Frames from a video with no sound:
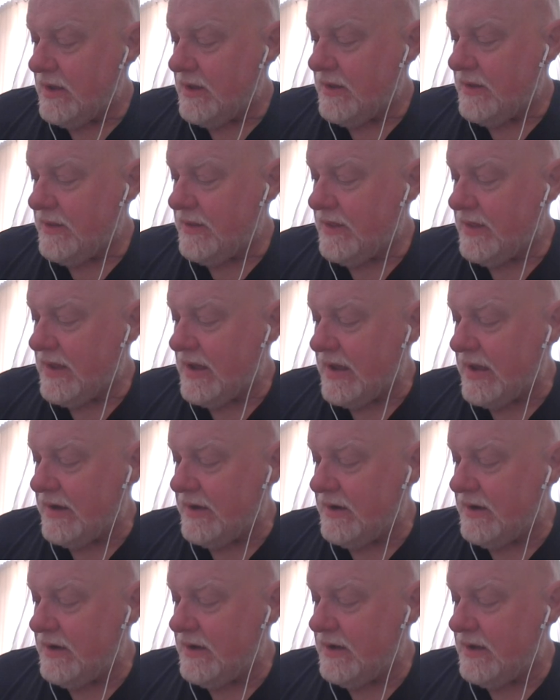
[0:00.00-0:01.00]
that
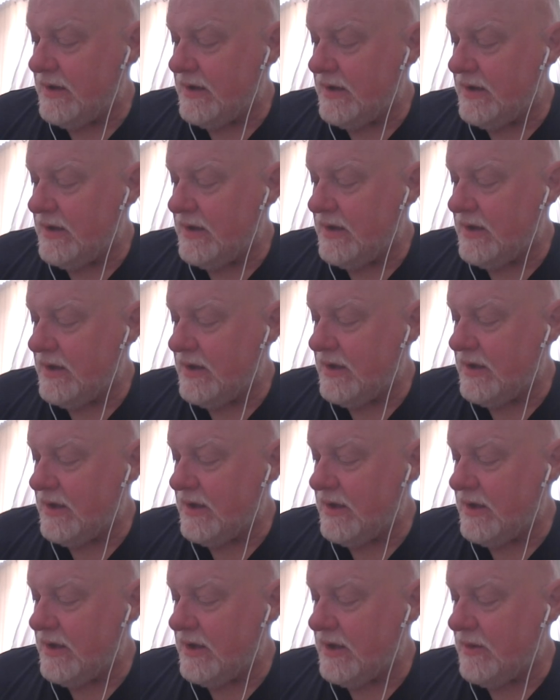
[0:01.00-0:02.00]

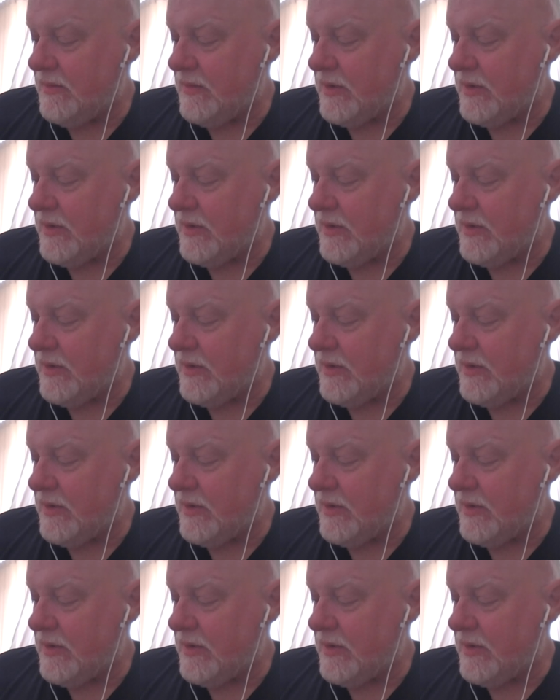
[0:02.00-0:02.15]
um,